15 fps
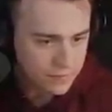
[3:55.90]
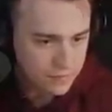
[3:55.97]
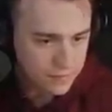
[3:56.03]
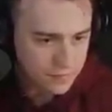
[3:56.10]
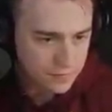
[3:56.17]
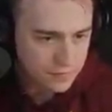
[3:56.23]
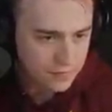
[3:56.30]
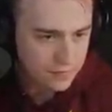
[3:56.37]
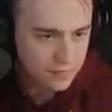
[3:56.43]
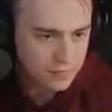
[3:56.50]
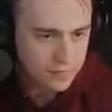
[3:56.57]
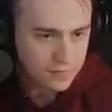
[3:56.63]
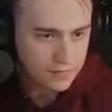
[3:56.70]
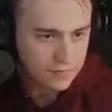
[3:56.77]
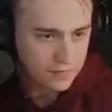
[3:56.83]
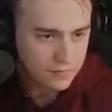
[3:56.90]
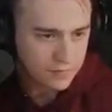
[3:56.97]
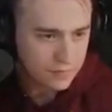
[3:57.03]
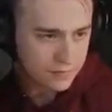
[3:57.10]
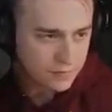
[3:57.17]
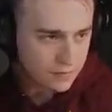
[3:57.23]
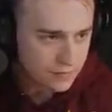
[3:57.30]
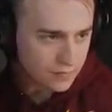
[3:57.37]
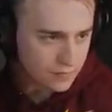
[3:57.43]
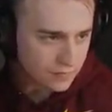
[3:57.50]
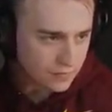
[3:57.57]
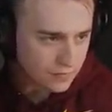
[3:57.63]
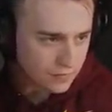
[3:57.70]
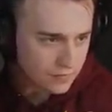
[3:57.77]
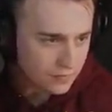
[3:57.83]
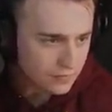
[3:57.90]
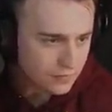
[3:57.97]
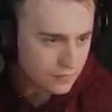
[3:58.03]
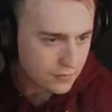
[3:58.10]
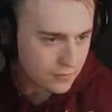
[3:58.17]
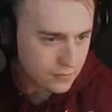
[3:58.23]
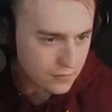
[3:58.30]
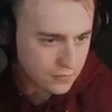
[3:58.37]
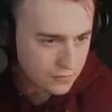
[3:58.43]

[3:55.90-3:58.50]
Nobody speaks.